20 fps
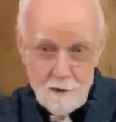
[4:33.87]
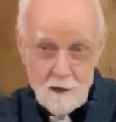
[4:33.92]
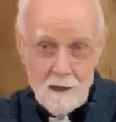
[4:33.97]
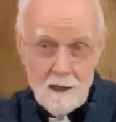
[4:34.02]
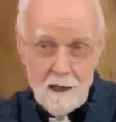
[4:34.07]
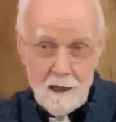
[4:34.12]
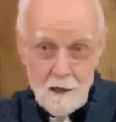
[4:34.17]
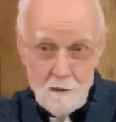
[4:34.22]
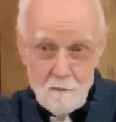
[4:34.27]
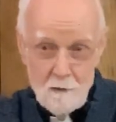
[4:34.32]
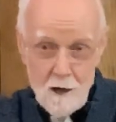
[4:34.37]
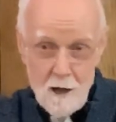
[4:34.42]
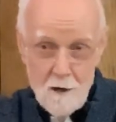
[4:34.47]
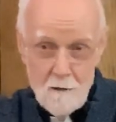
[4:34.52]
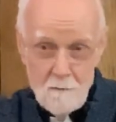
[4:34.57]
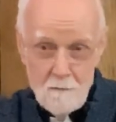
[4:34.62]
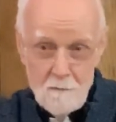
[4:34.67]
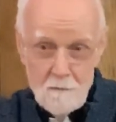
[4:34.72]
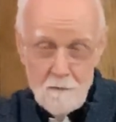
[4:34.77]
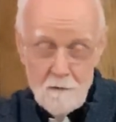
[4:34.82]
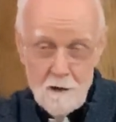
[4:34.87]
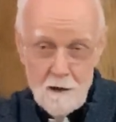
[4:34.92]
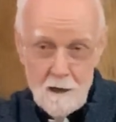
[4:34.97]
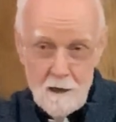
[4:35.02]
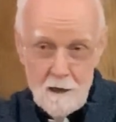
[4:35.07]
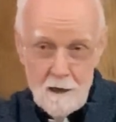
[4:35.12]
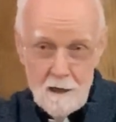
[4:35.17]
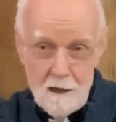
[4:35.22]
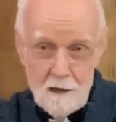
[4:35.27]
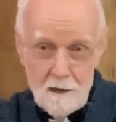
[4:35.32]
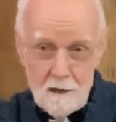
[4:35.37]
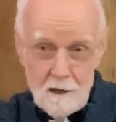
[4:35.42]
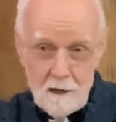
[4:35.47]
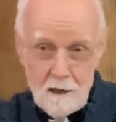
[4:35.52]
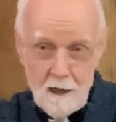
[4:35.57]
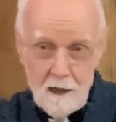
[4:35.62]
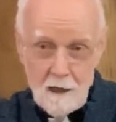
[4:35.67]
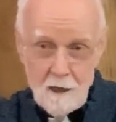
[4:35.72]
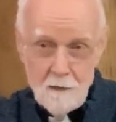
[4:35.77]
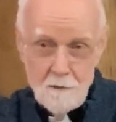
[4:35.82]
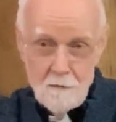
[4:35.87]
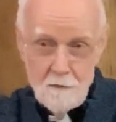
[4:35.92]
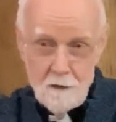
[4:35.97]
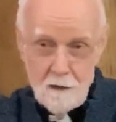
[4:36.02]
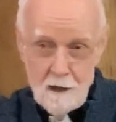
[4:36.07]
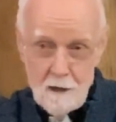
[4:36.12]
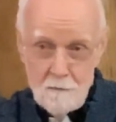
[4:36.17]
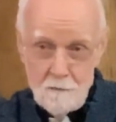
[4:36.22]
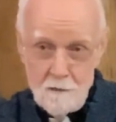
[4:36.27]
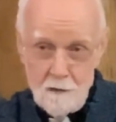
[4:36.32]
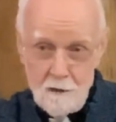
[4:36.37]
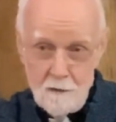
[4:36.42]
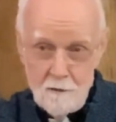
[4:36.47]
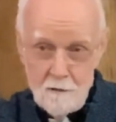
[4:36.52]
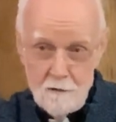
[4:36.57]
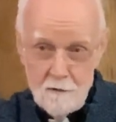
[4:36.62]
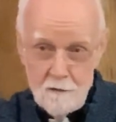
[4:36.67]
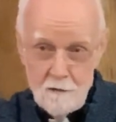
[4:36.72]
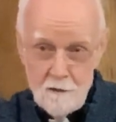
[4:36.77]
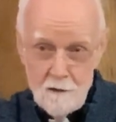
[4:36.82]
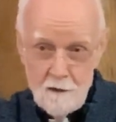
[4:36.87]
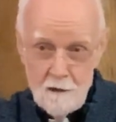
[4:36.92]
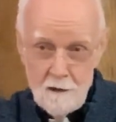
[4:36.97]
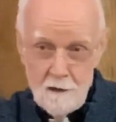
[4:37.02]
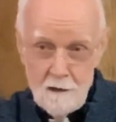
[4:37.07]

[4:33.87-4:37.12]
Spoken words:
the king of love, the king of forgiveness,